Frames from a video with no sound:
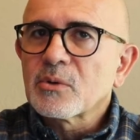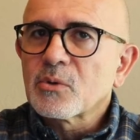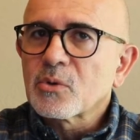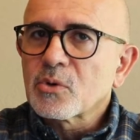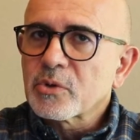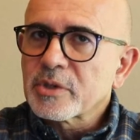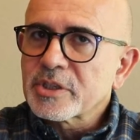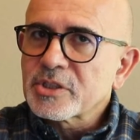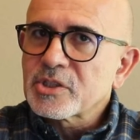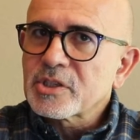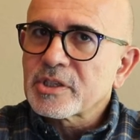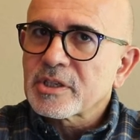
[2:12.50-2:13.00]

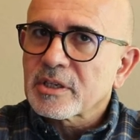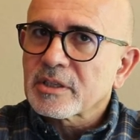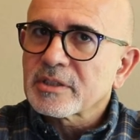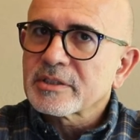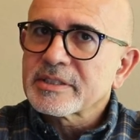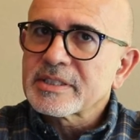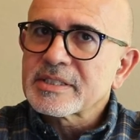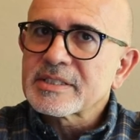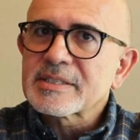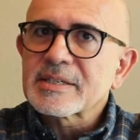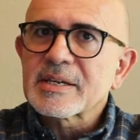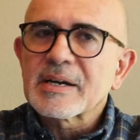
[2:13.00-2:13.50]
original
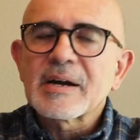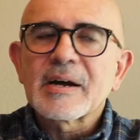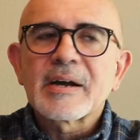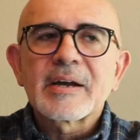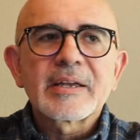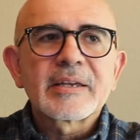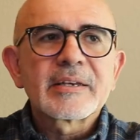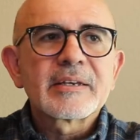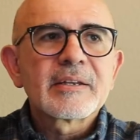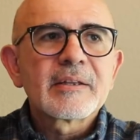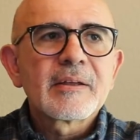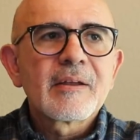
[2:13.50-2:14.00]

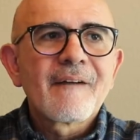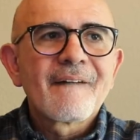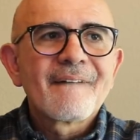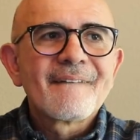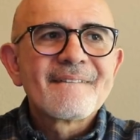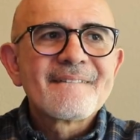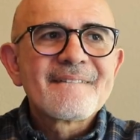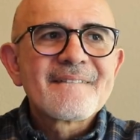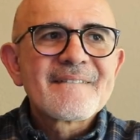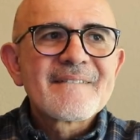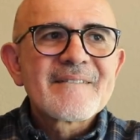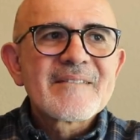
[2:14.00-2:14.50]
design
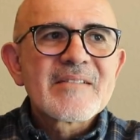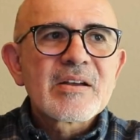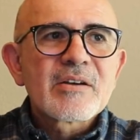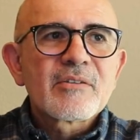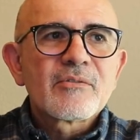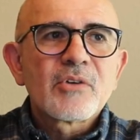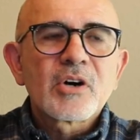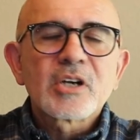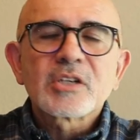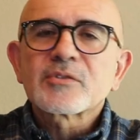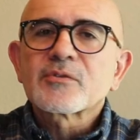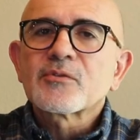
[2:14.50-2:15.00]

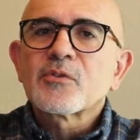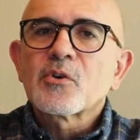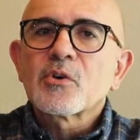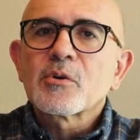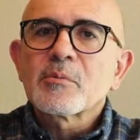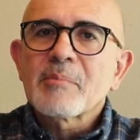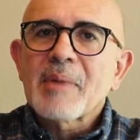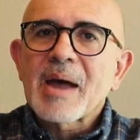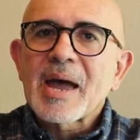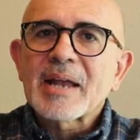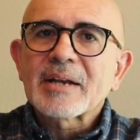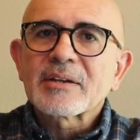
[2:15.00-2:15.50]
was for
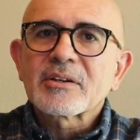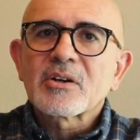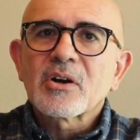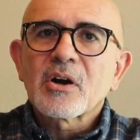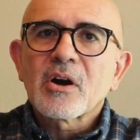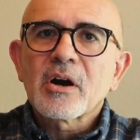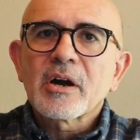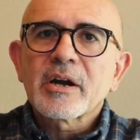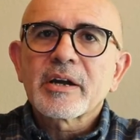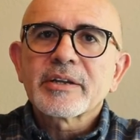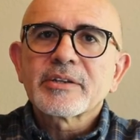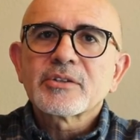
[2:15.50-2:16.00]

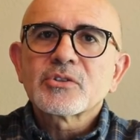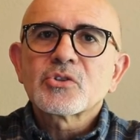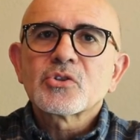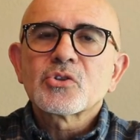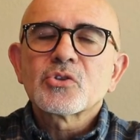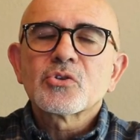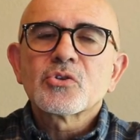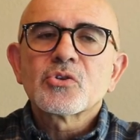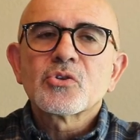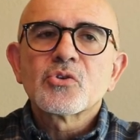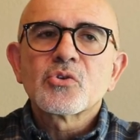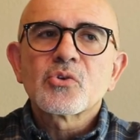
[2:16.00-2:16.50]
mankind
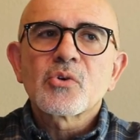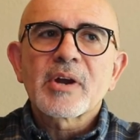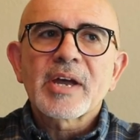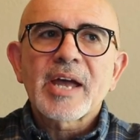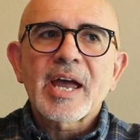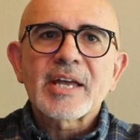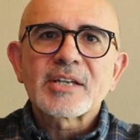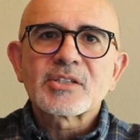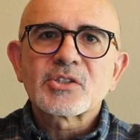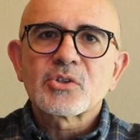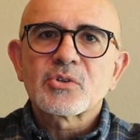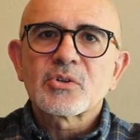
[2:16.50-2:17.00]
to
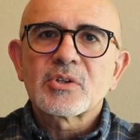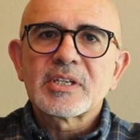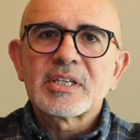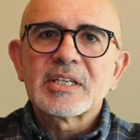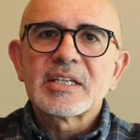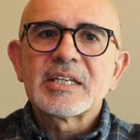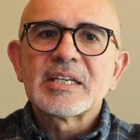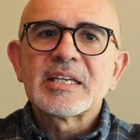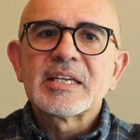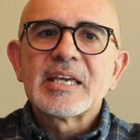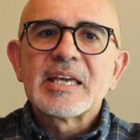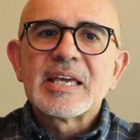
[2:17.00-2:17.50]

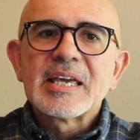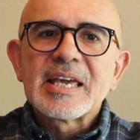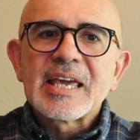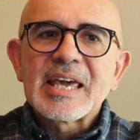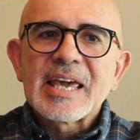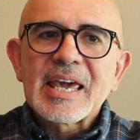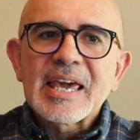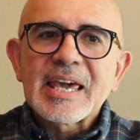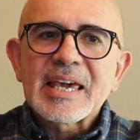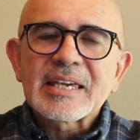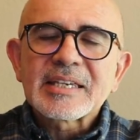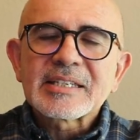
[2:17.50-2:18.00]
gradually
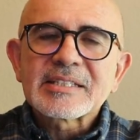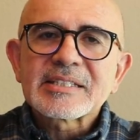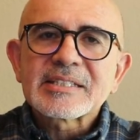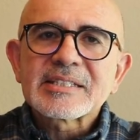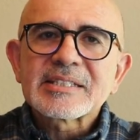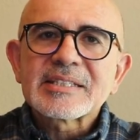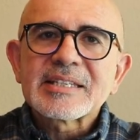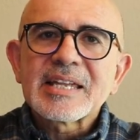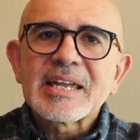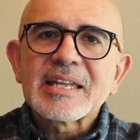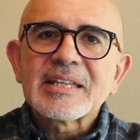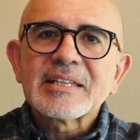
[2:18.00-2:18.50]

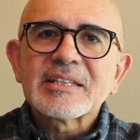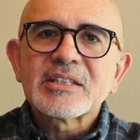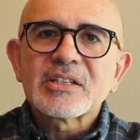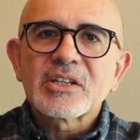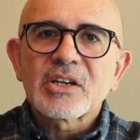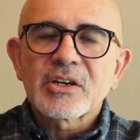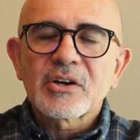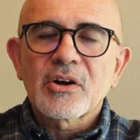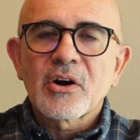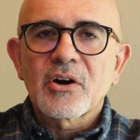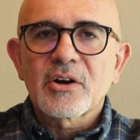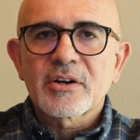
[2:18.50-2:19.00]
extend
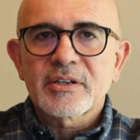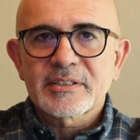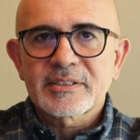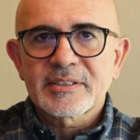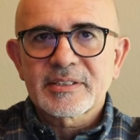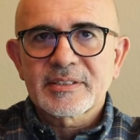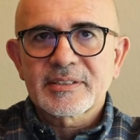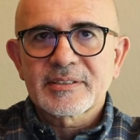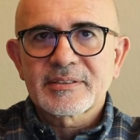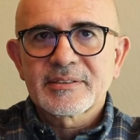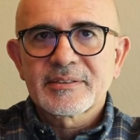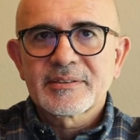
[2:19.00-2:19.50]
the
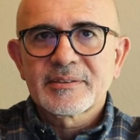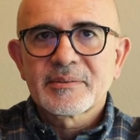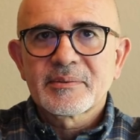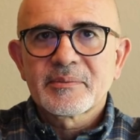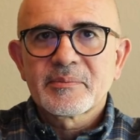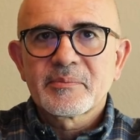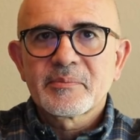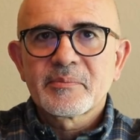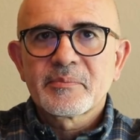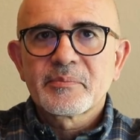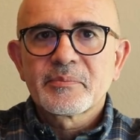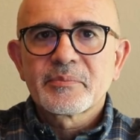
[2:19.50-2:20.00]
garden
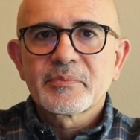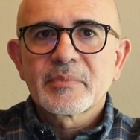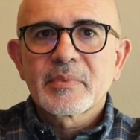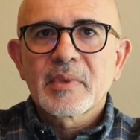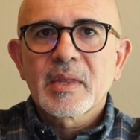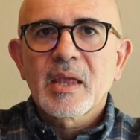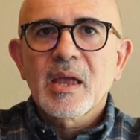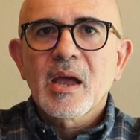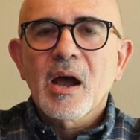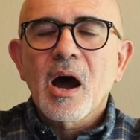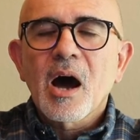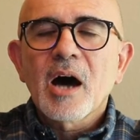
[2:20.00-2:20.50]

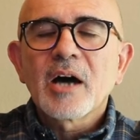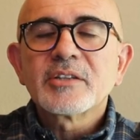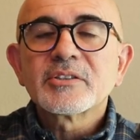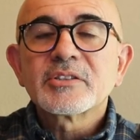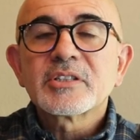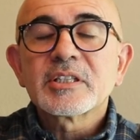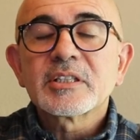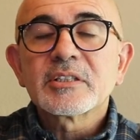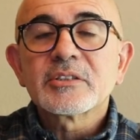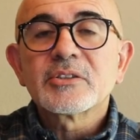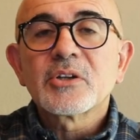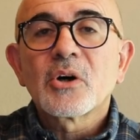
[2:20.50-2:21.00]

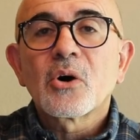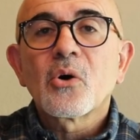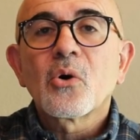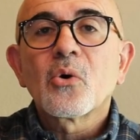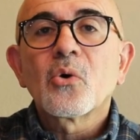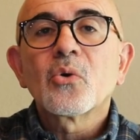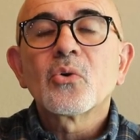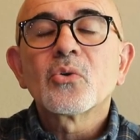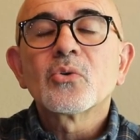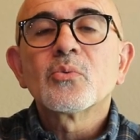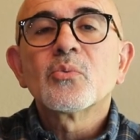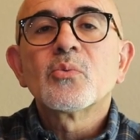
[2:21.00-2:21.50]
until the
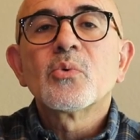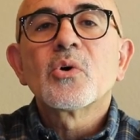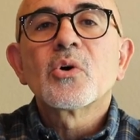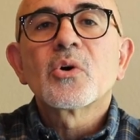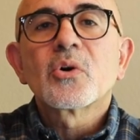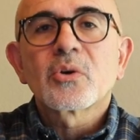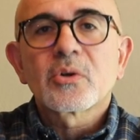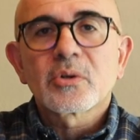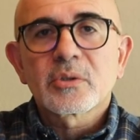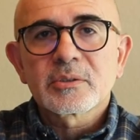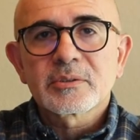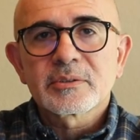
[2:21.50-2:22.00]
whole
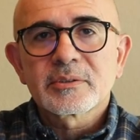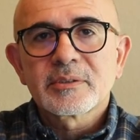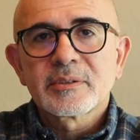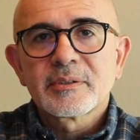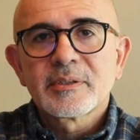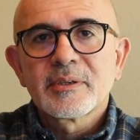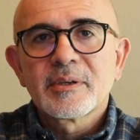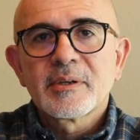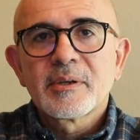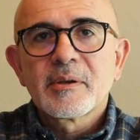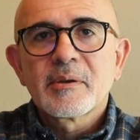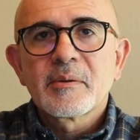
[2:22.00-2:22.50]
world
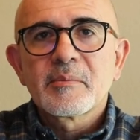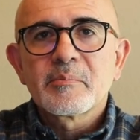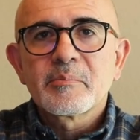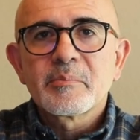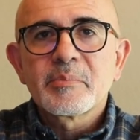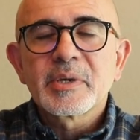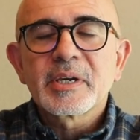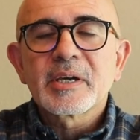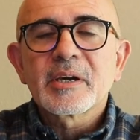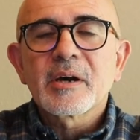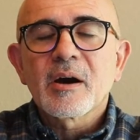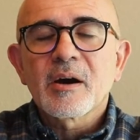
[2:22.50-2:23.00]

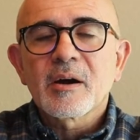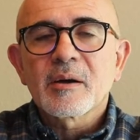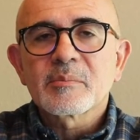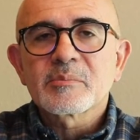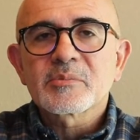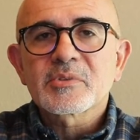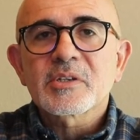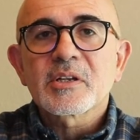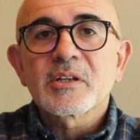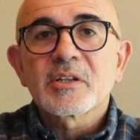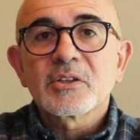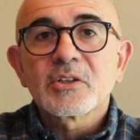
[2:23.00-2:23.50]

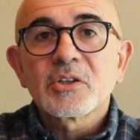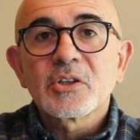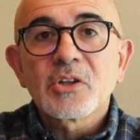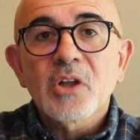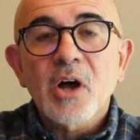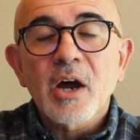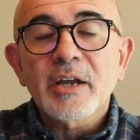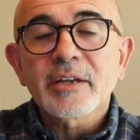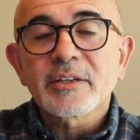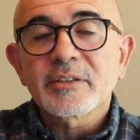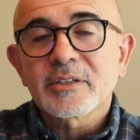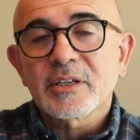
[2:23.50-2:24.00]
becomes
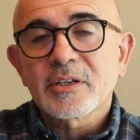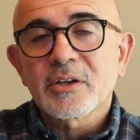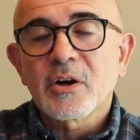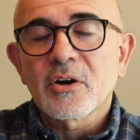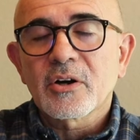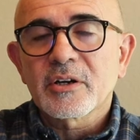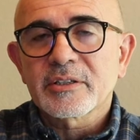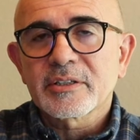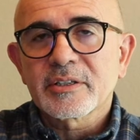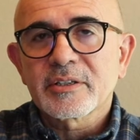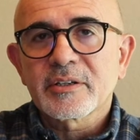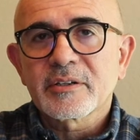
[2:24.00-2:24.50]
like the
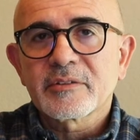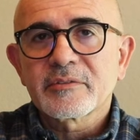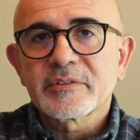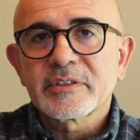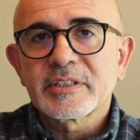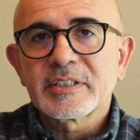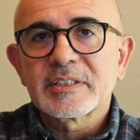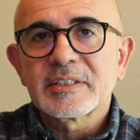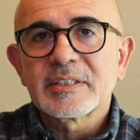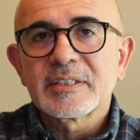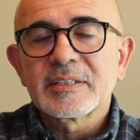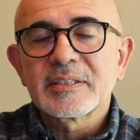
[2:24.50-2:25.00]
Garden of
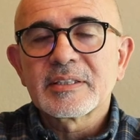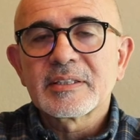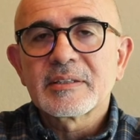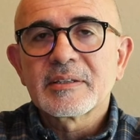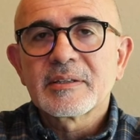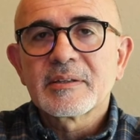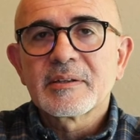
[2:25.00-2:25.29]
Eden,